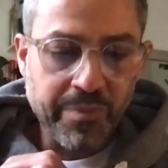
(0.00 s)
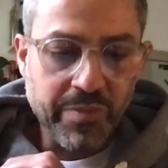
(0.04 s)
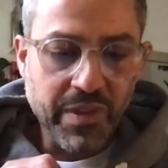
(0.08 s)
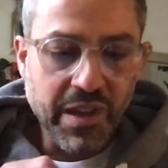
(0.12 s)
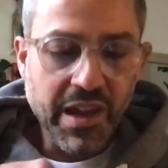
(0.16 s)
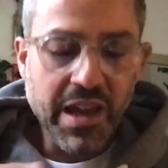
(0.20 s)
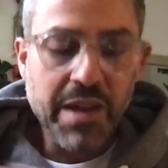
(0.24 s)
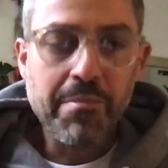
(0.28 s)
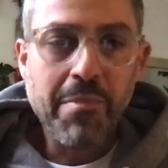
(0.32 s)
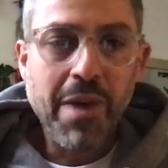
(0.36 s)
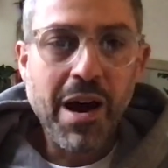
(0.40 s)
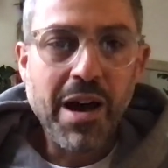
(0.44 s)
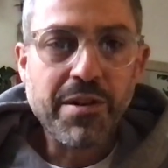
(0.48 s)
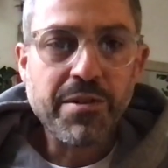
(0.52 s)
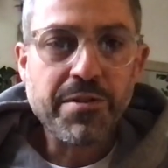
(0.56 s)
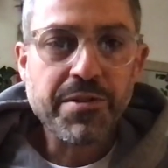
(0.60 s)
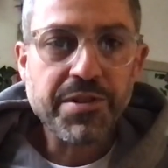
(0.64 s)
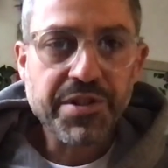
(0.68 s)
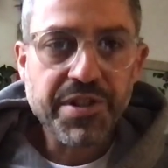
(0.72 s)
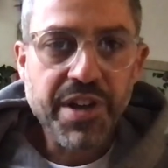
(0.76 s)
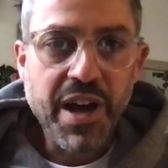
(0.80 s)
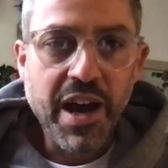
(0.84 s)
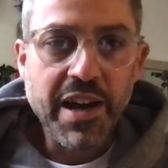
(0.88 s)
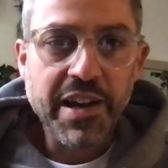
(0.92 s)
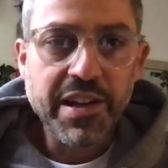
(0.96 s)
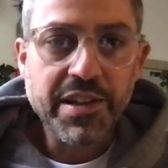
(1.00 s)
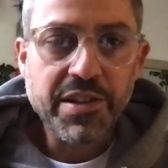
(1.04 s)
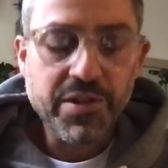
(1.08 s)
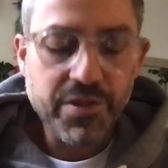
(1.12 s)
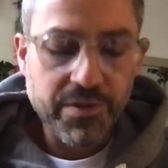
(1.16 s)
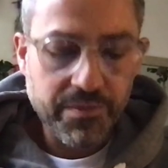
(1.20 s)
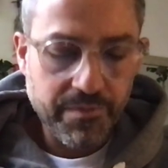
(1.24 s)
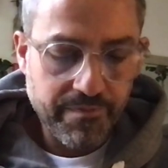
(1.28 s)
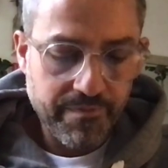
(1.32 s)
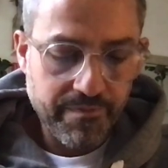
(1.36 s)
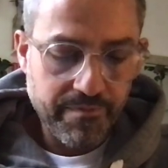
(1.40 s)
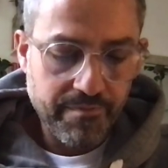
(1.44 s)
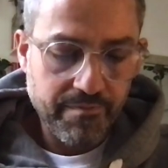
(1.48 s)
In modern science,
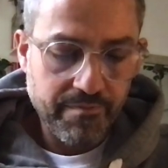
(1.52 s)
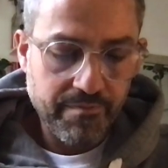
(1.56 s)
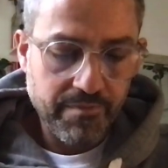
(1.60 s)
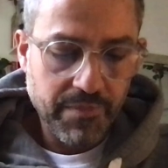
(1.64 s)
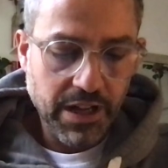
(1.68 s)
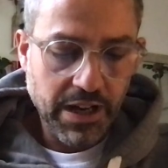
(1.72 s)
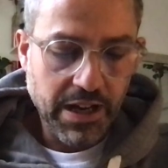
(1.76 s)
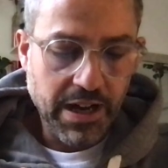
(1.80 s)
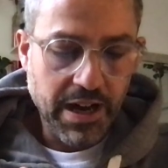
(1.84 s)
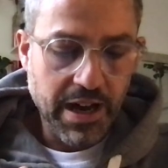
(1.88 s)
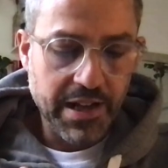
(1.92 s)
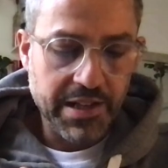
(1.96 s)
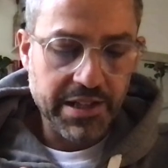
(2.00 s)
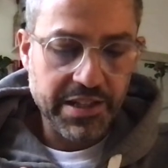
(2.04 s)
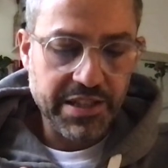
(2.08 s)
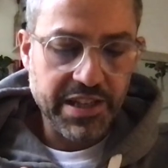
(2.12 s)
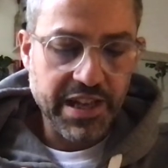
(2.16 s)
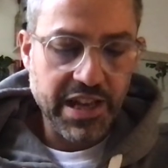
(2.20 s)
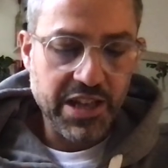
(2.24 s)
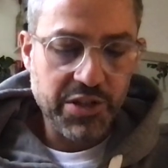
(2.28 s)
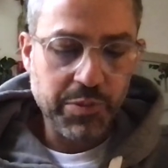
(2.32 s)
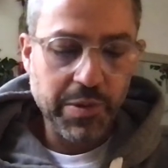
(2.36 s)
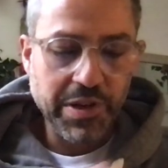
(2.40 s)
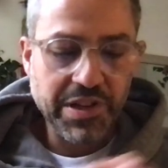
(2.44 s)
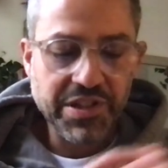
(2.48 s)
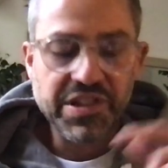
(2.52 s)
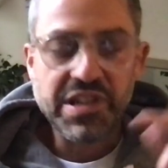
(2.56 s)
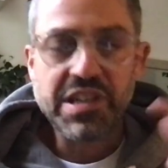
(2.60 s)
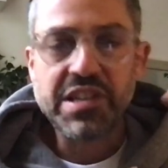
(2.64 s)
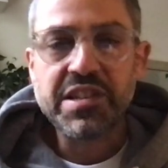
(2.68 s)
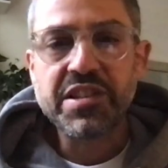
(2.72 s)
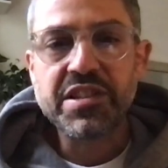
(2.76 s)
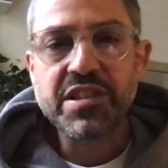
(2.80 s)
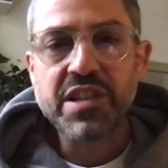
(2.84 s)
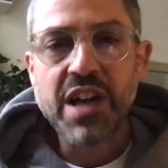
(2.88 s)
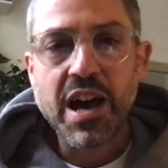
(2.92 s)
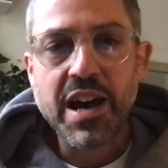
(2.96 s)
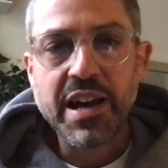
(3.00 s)
Lacan says, we see
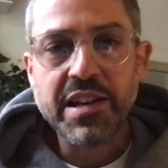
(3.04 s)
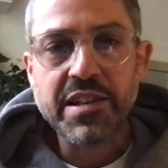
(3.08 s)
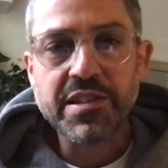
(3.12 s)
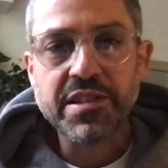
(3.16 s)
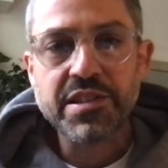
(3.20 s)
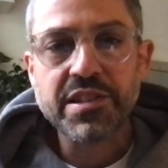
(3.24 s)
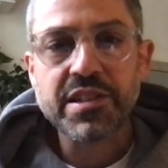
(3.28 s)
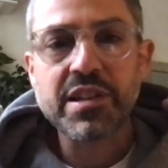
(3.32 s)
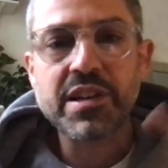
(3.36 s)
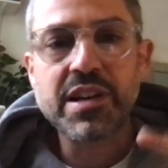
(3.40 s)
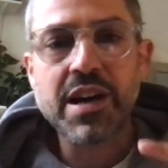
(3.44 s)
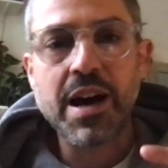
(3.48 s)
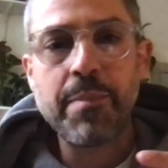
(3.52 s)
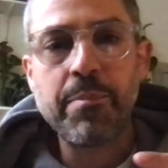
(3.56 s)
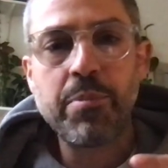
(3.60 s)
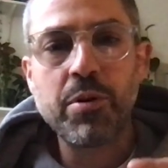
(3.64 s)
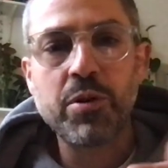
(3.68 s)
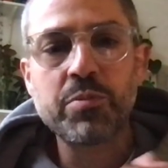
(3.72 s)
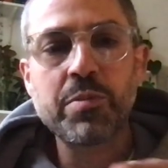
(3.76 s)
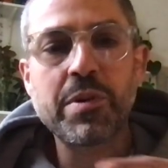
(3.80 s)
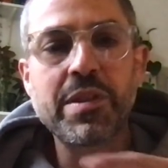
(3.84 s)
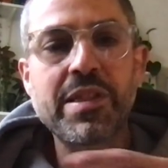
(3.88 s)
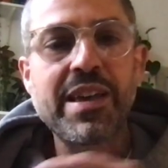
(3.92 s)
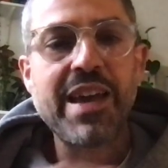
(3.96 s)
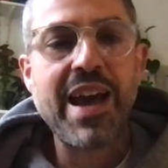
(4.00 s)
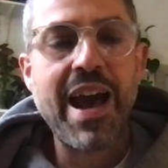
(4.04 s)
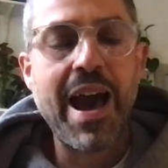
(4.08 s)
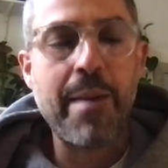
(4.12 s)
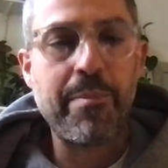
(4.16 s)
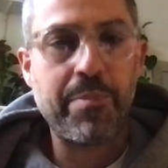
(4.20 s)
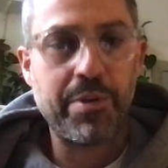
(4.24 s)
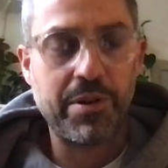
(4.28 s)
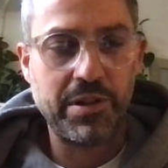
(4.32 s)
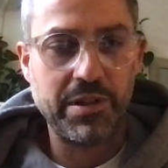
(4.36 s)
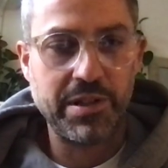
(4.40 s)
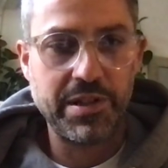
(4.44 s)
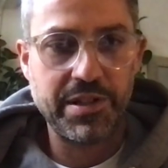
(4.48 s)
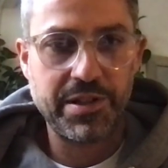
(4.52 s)
science coupled with
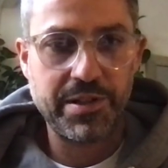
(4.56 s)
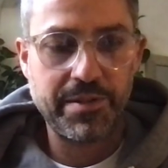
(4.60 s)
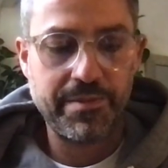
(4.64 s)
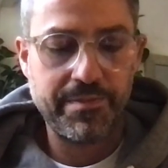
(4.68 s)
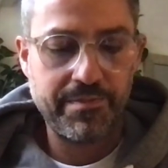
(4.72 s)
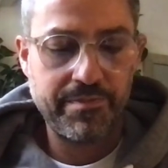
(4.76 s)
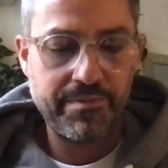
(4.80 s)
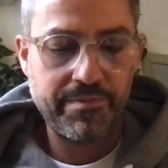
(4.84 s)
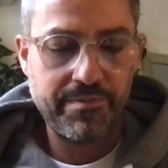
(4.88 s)
capitalism.